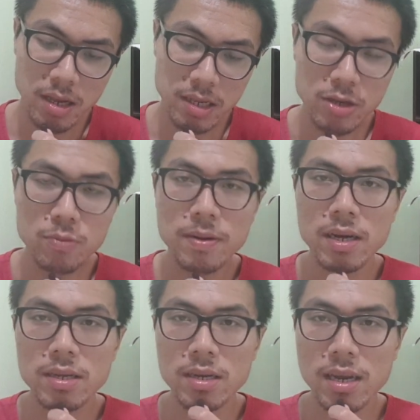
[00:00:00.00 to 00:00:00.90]
Such a
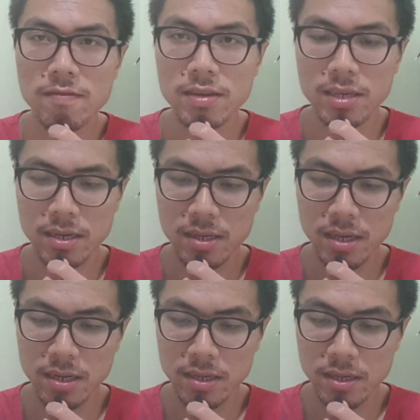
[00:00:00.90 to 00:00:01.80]
person never
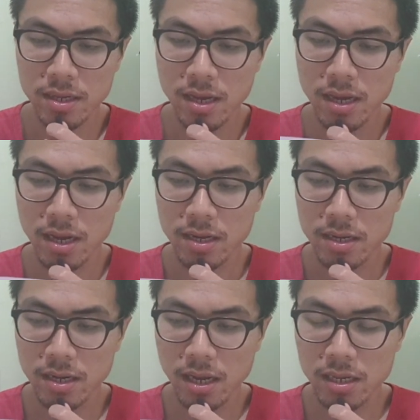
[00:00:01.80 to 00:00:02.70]
succeeds in
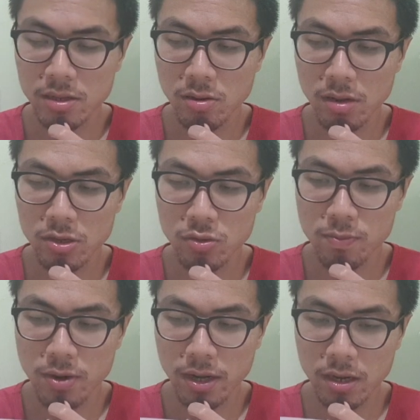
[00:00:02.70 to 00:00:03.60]
turning his knowledge to
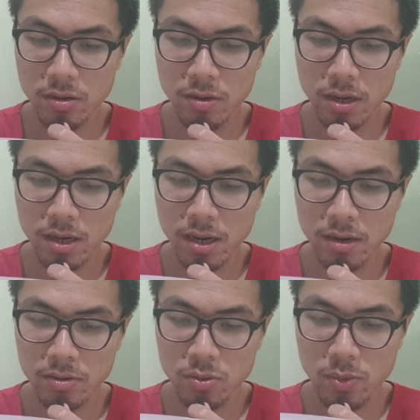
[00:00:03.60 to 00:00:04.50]
practical
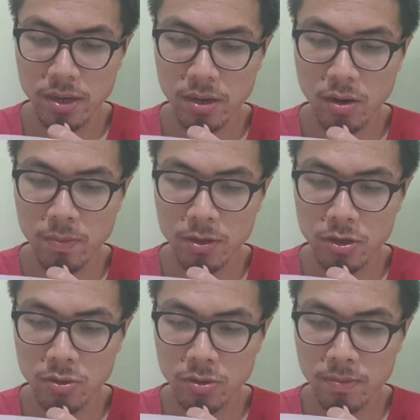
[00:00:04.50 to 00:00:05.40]
account when the
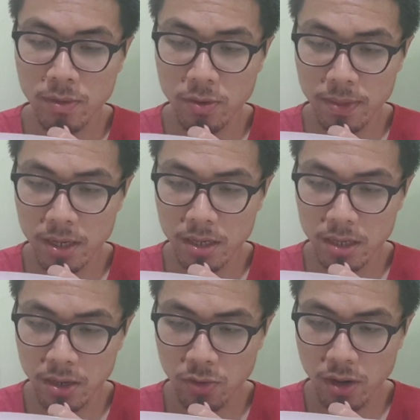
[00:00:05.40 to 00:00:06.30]
opportune moment
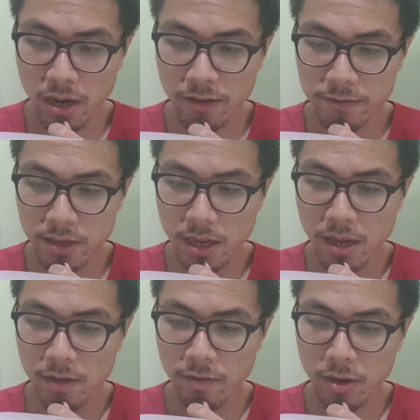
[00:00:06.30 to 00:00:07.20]
arrives,
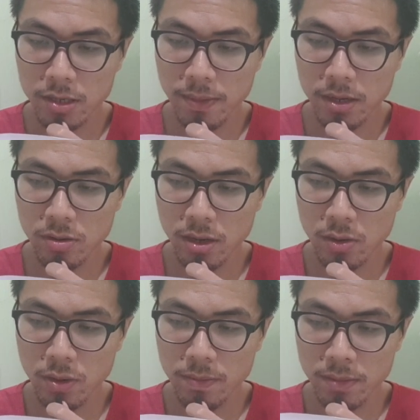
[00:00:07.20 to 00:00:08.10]
for his mental
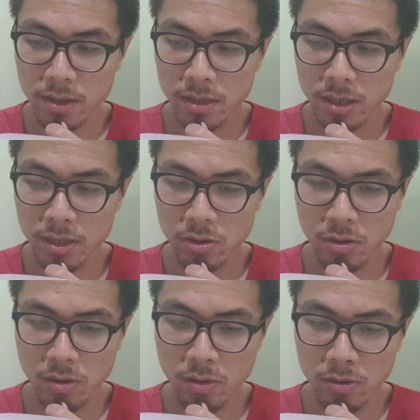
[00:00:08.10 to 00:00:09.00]
equipment is
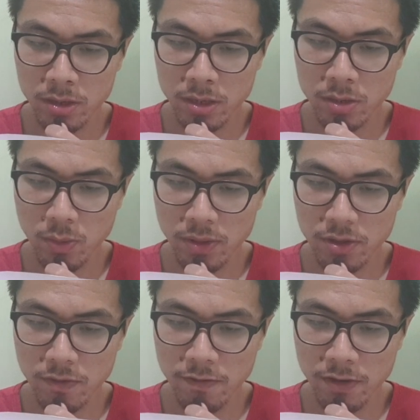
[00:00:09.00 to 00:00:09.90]
not ordered with
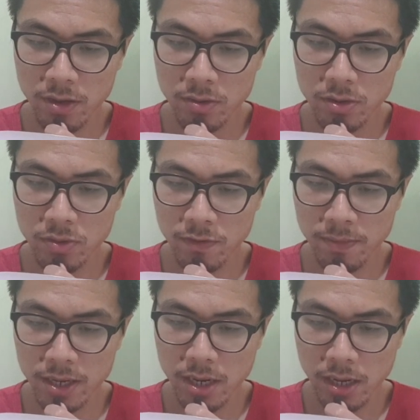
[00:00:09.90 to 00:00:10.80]
a view to
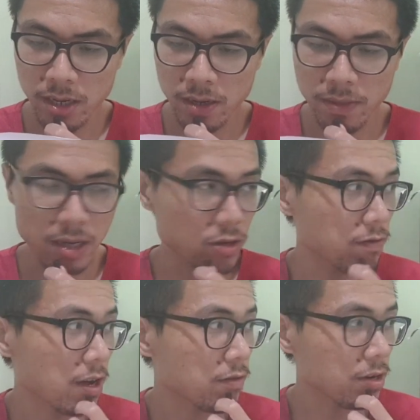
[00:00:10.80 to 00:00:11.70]
meeting the demands of
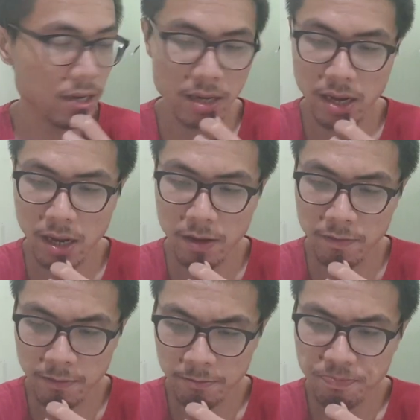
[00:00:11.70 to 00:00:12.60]
everyday life.